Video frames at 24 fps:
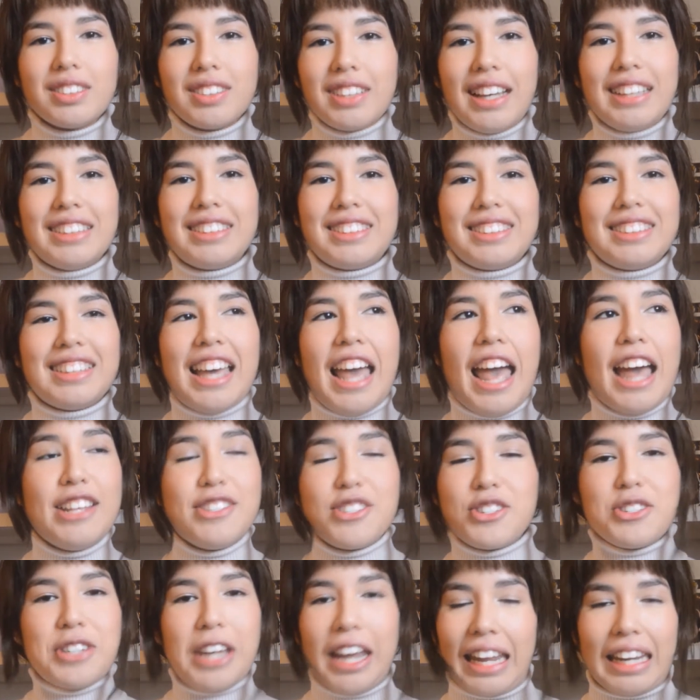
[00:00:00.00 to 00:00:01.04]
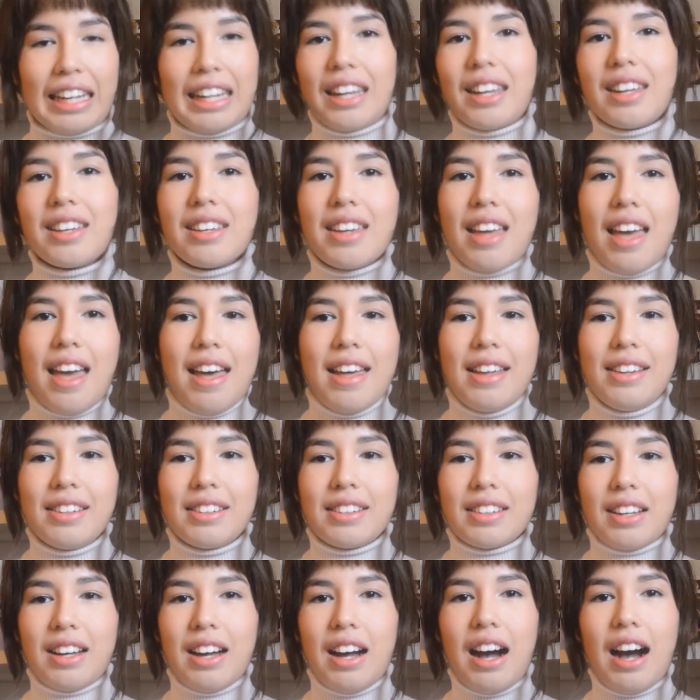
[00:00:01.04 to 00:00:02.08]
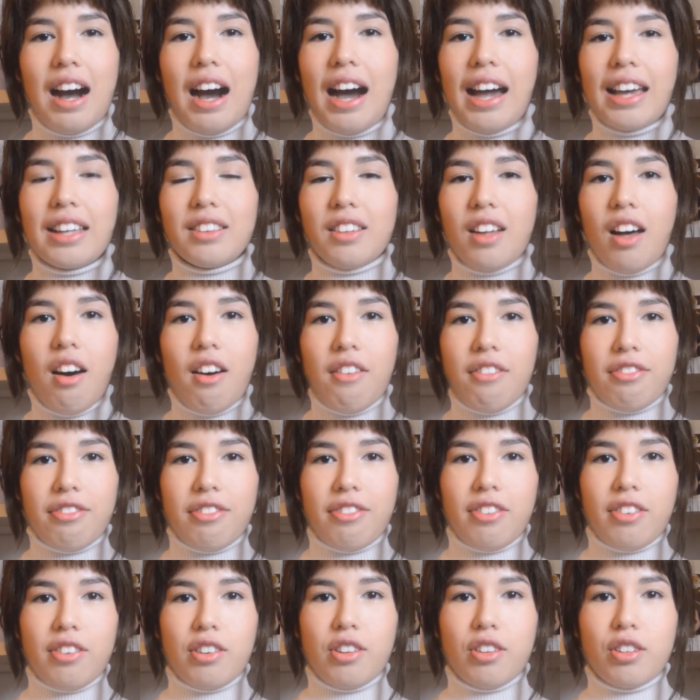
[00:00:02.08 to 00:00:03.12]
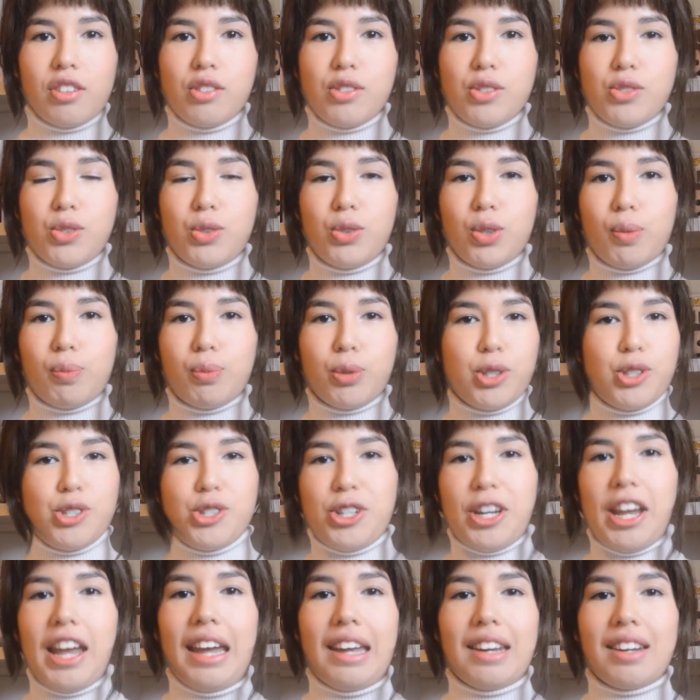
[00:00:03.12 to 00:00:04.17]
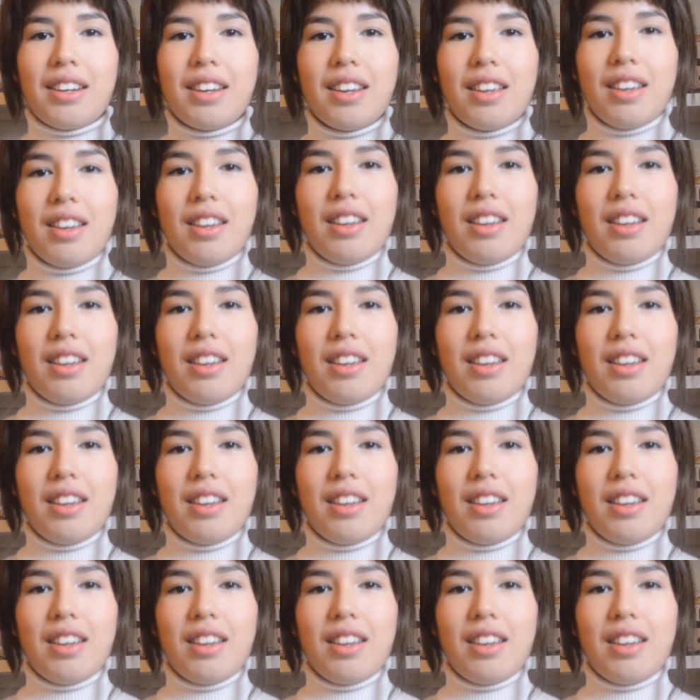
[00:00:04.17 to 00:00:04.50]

It's entertaining, and I love to appreciate